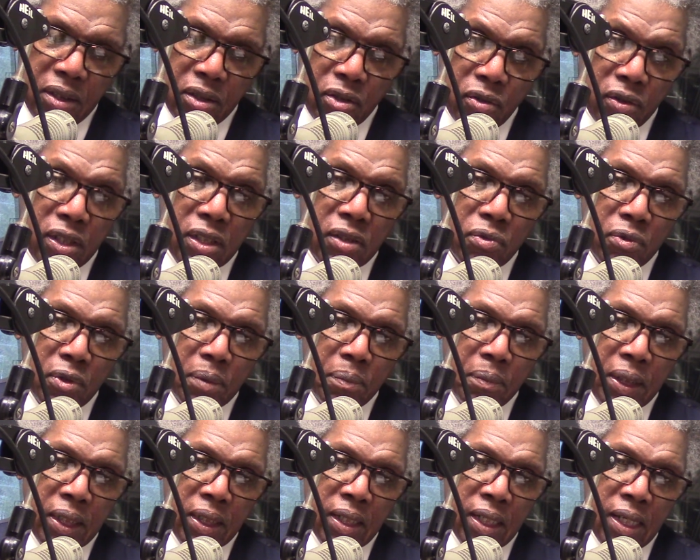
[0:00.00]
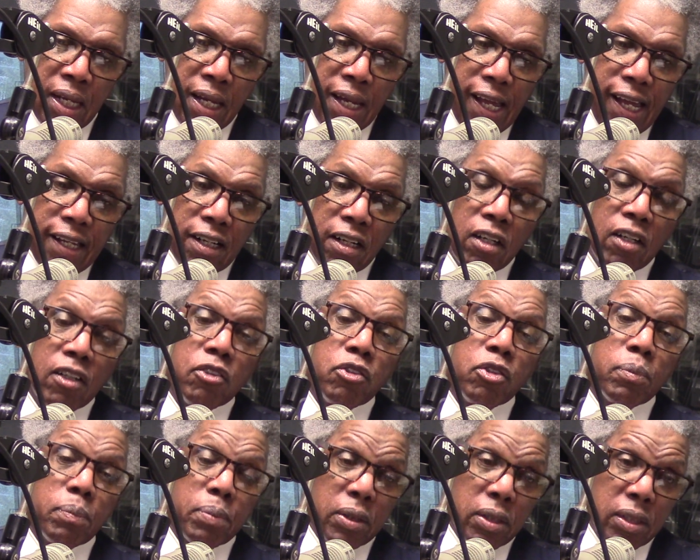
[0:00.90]
agrees with me,
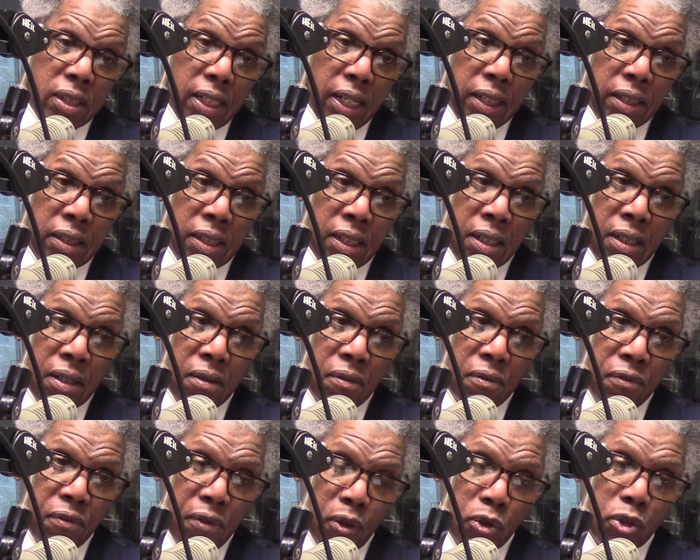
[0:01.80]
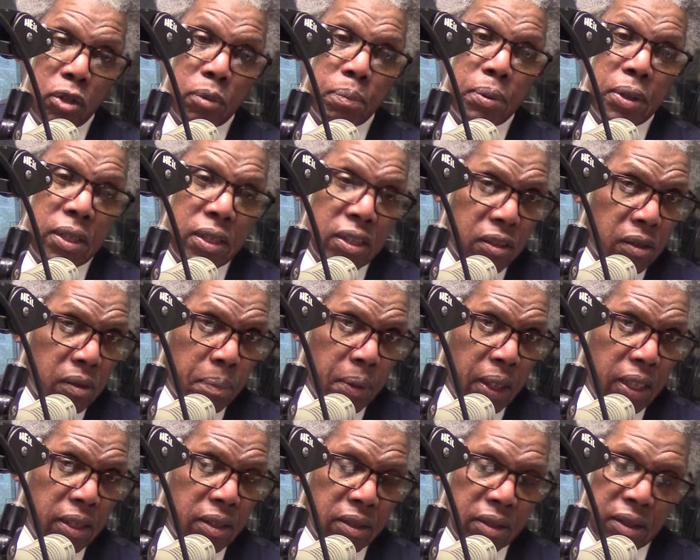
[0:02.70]
100% voter
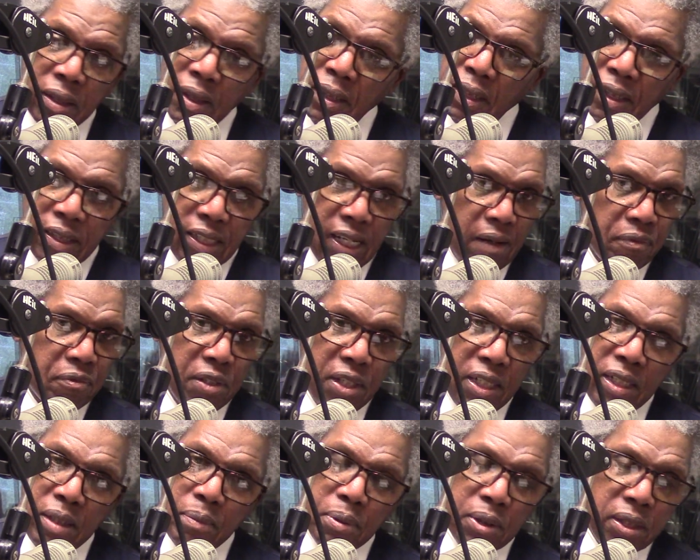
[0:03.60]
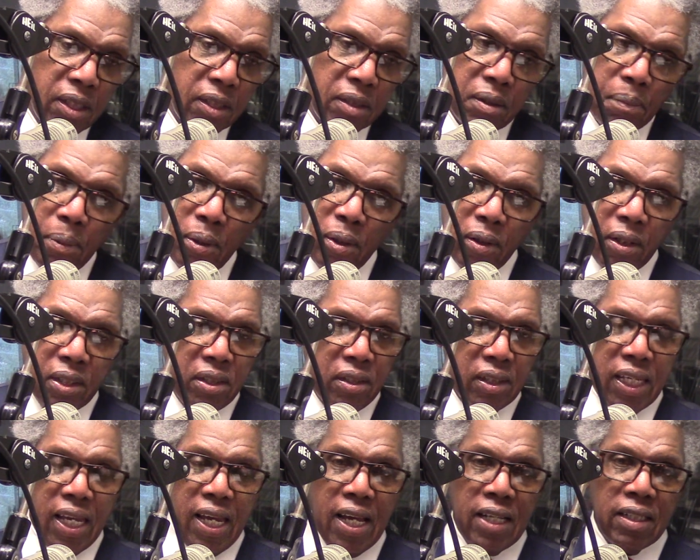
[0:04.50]
participation. Not for any particular party
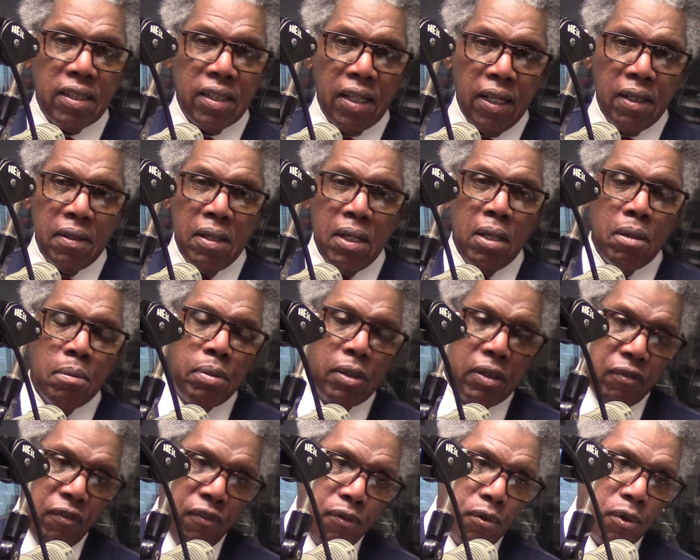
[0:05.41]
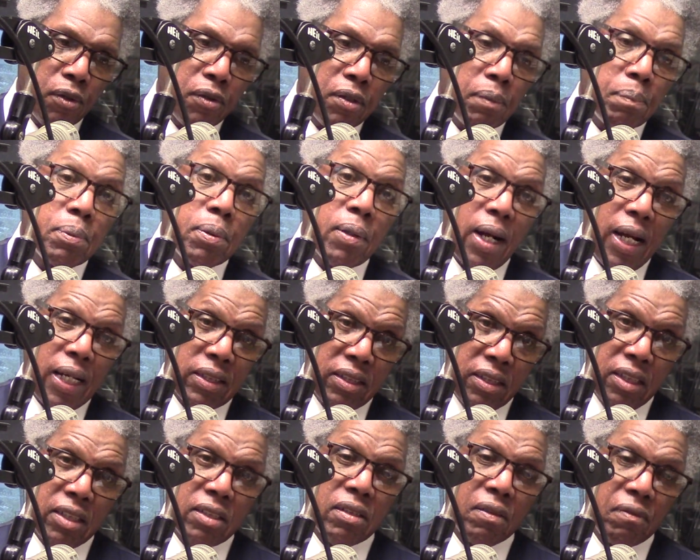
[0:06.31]
or candidate, but for the
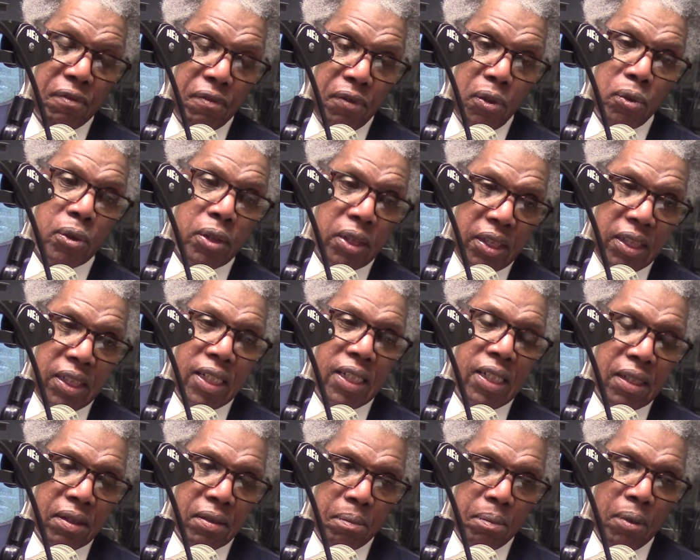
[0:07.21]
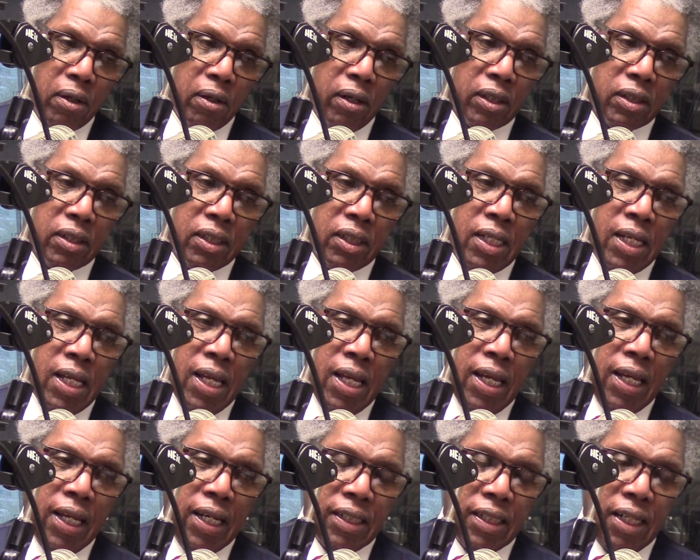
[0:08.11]
process of voting in America.
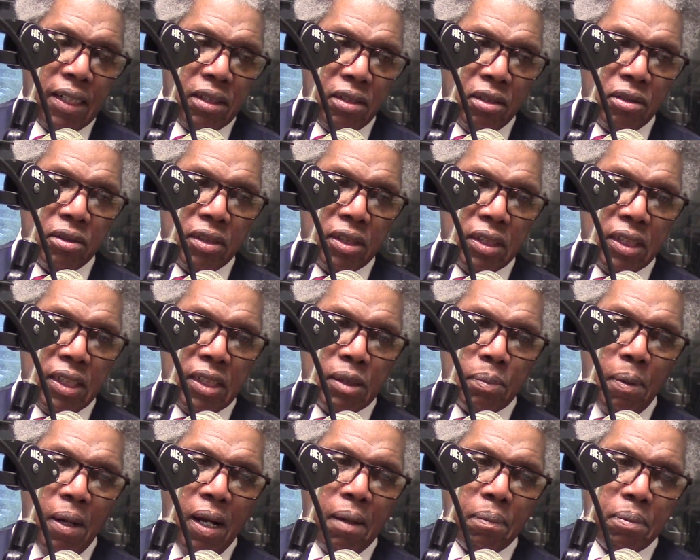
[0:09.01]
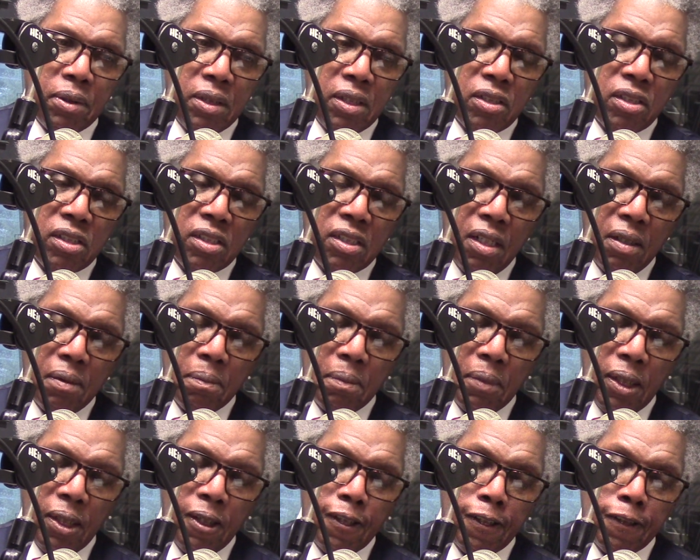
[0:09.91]
And I know it's popular in
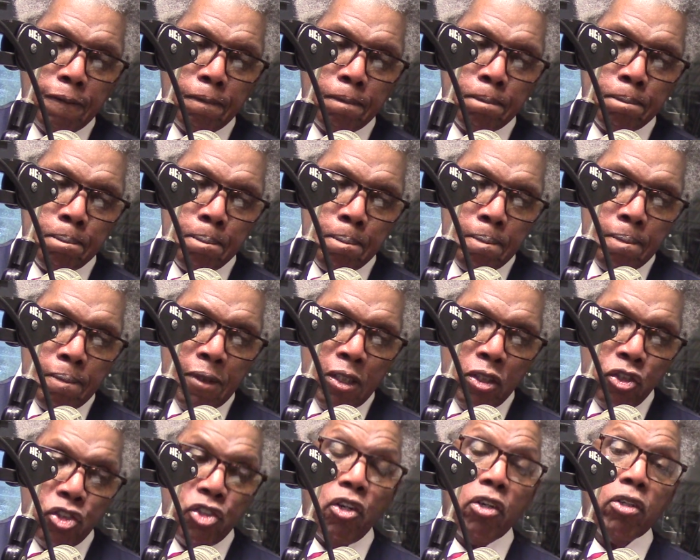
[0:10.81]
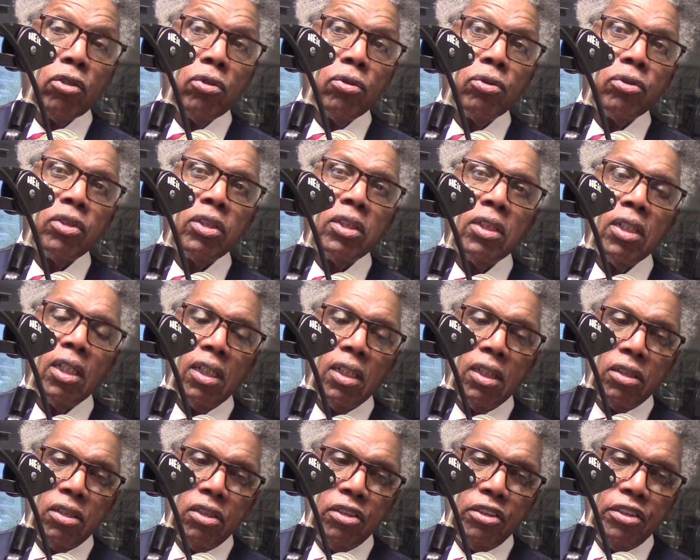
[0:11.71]
some circles
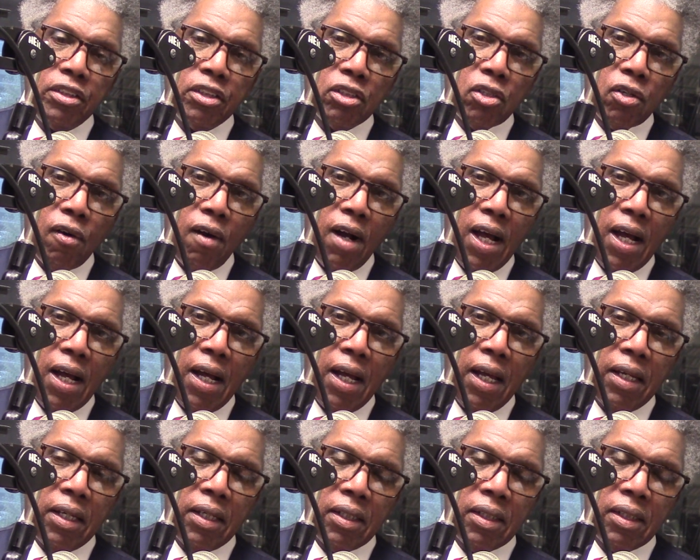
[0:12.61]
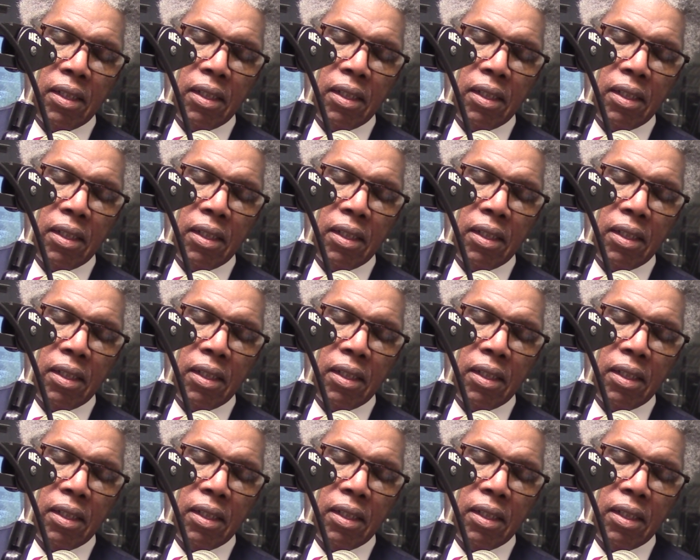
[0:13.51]
to decry